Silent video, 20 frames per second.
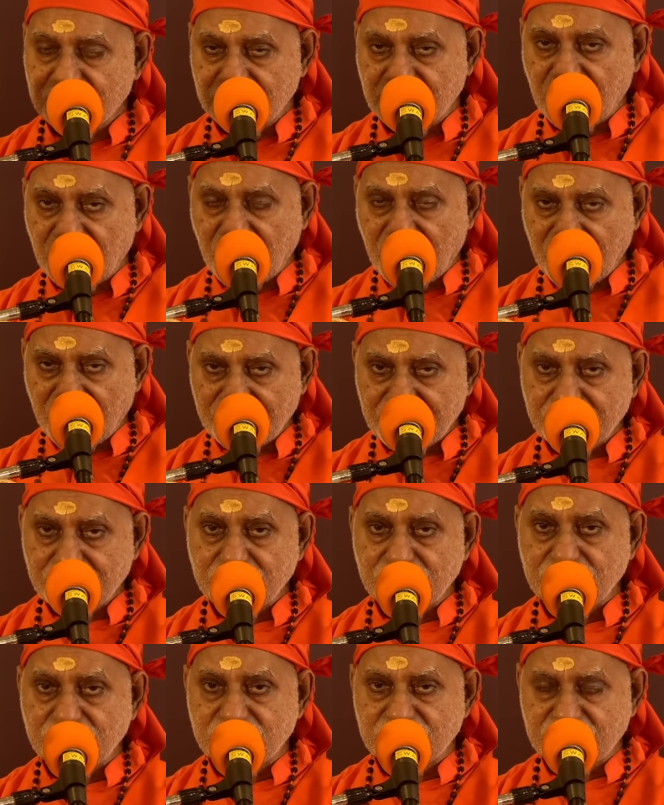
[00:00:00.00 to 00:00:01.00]

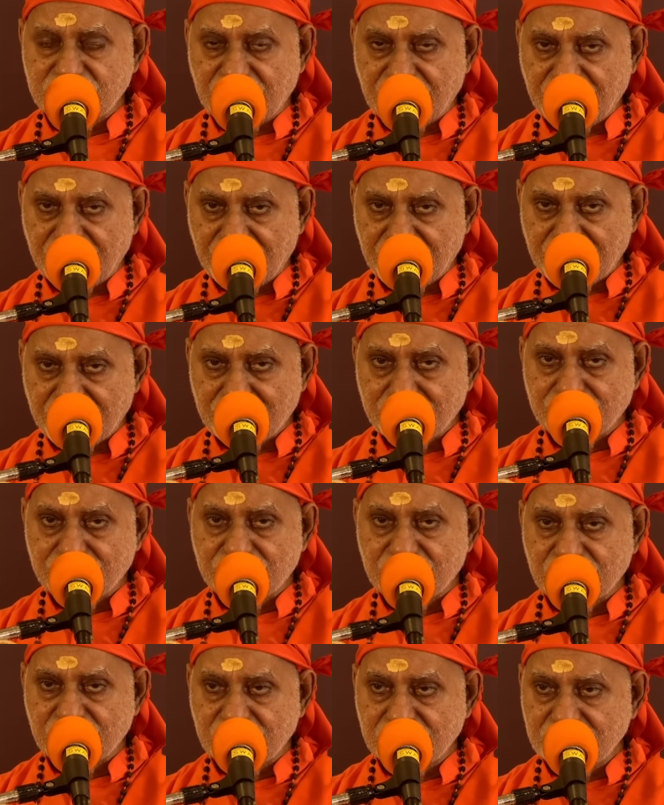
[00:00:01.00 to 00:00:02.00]
Jnanam
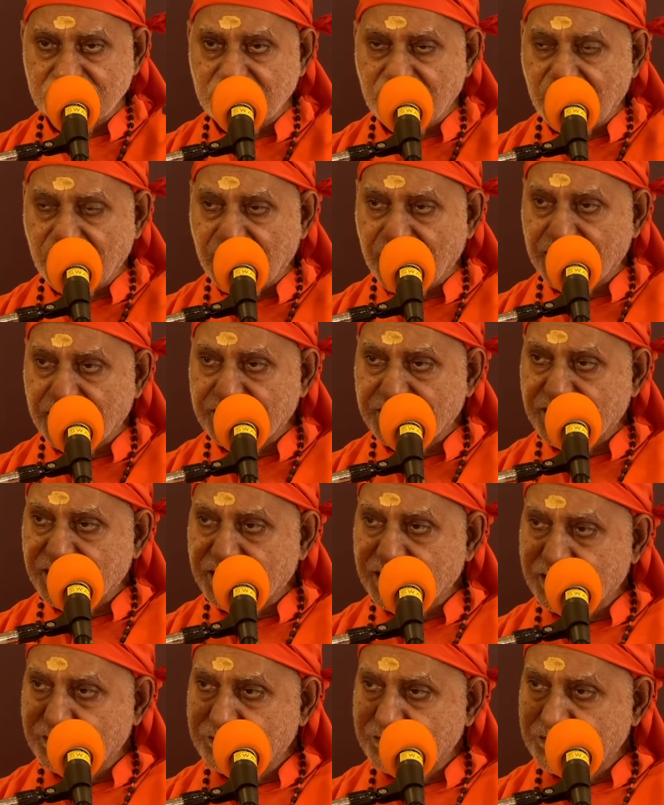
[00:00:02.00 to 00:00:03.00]
jnayam
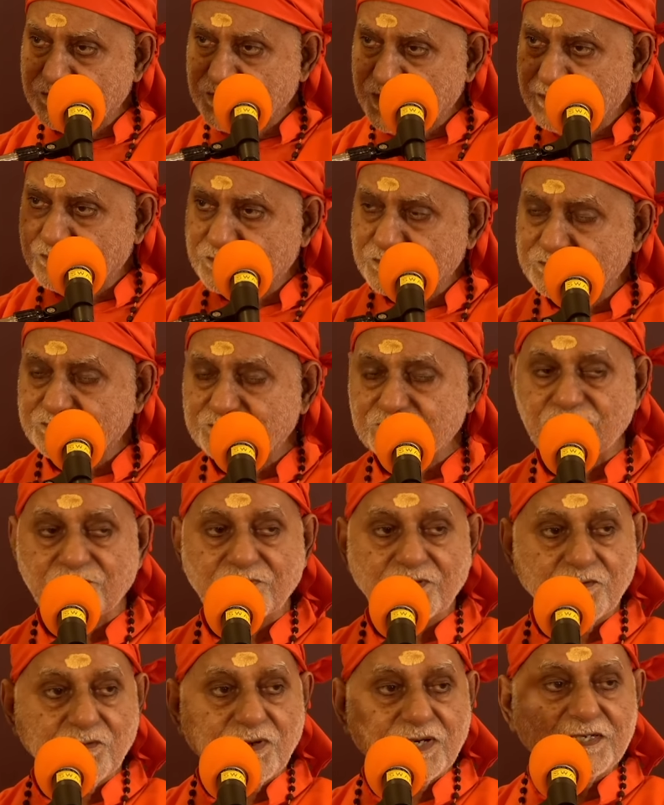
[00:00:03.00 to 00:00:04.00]
jnanagamyam.
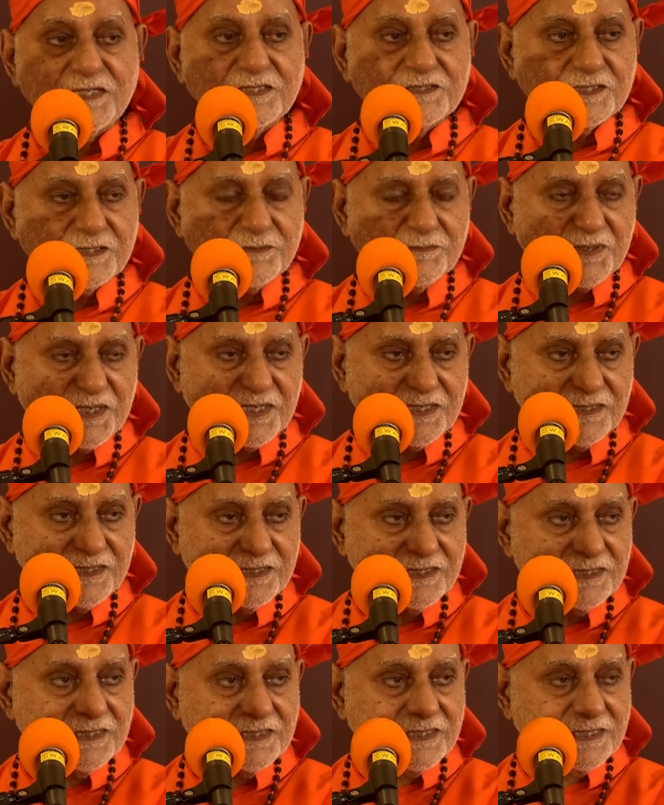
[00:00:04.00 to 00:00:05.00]
What does it mean?